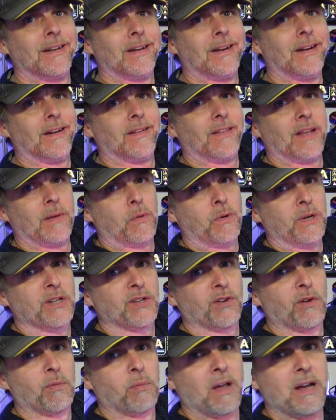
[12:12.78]
They want you
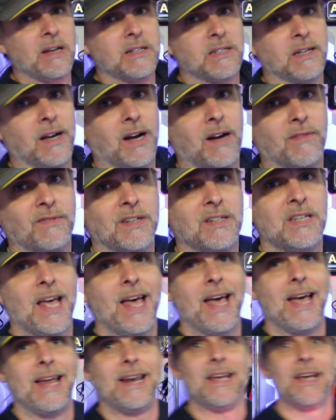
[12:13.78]
to replace it after 10,